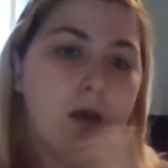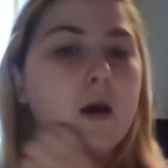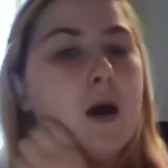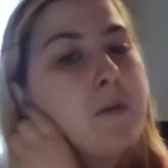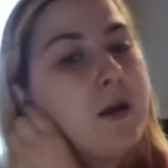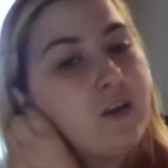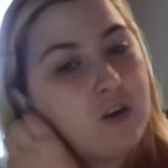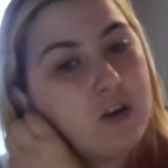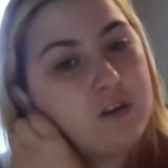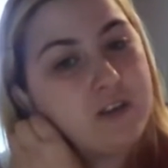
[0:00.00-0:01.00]
I might do
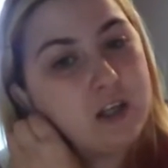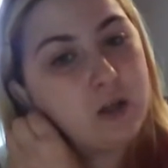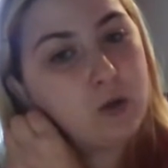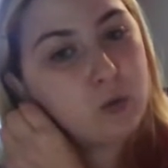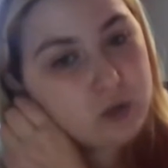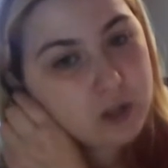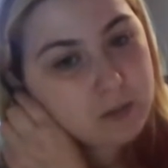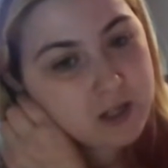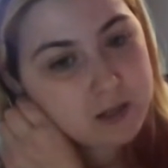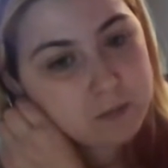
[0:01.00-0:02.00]
another video
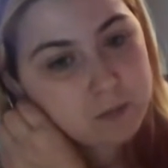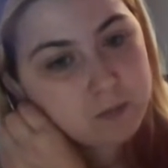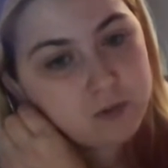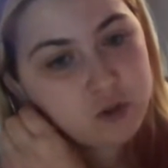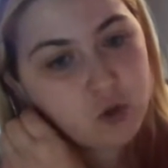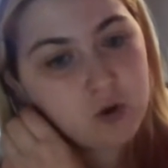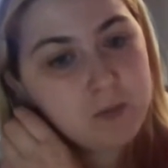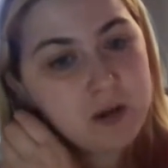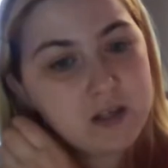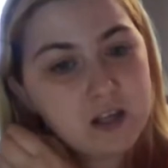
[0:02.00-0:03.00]
sometime showing
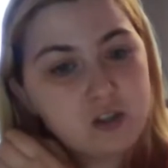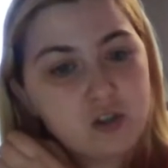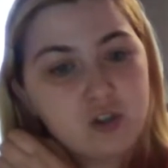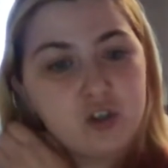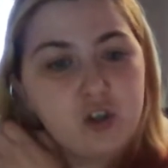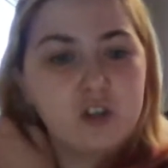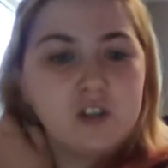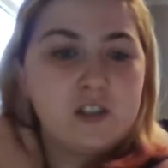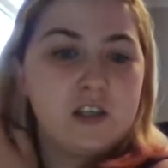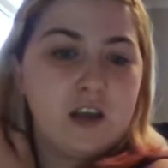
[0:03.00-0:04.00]
my tattoos. You can
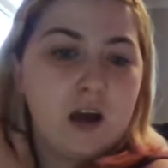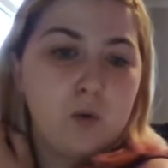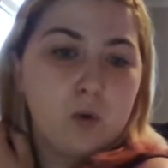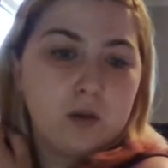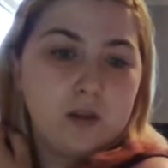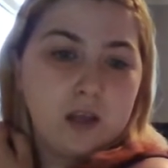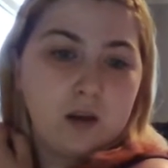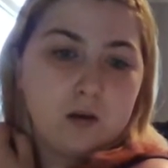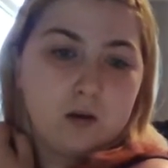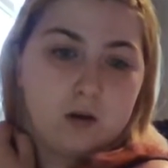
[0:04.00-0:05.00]
see that one
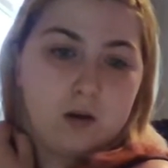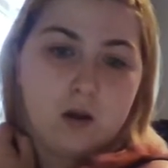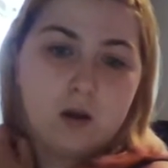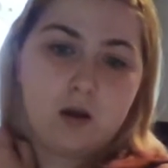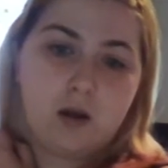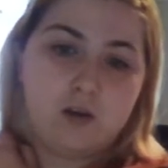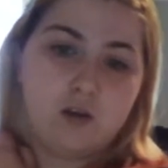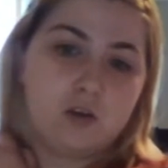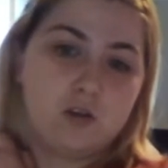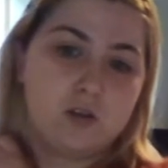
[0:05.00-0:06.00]
there, and
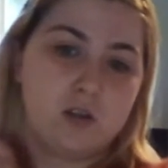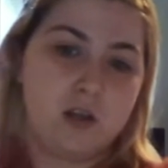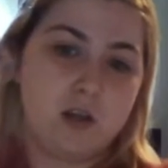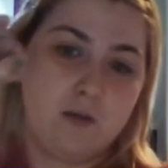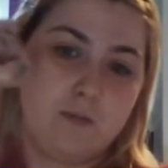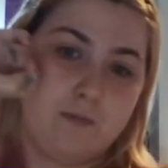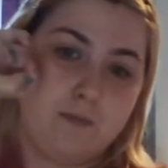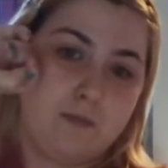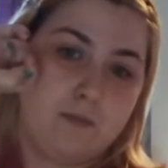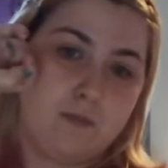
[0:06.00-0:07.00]
you can see
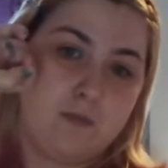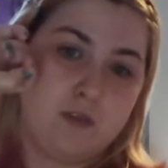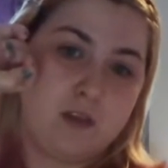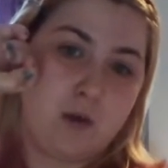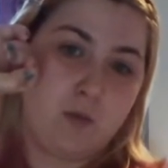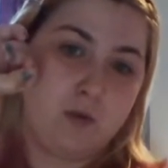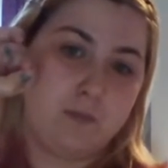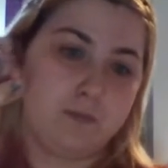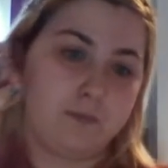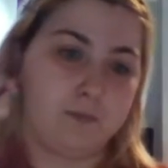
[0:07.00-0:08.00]
that one,
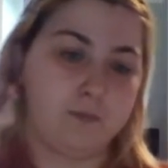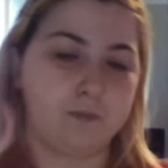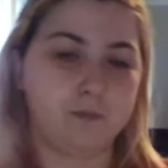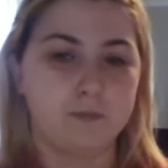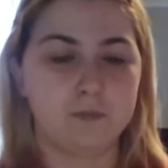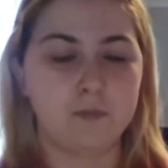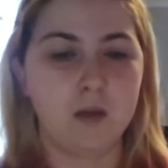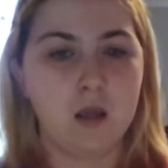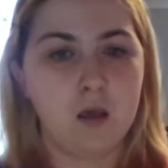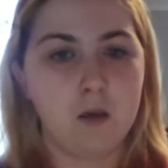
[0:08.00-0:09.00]

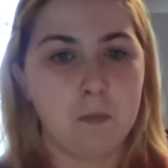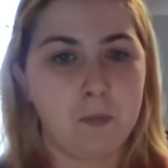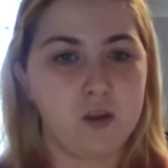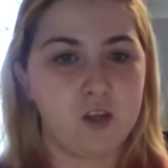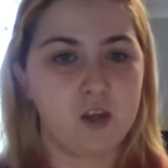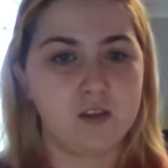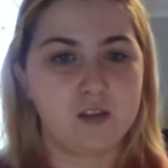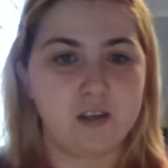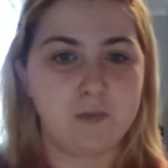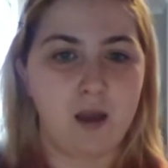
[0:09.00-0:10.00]
but you can't
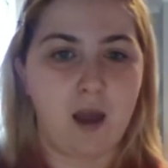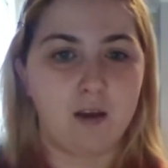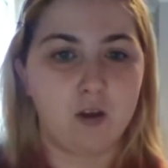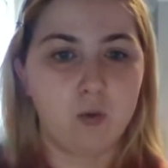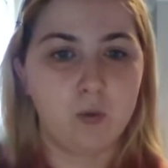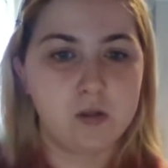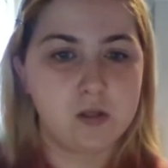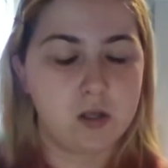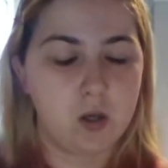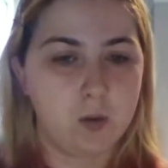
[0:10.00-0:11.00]
see my ankle one,
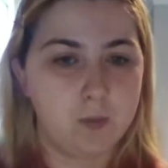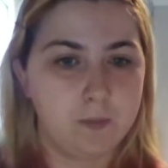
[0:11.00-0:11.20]
so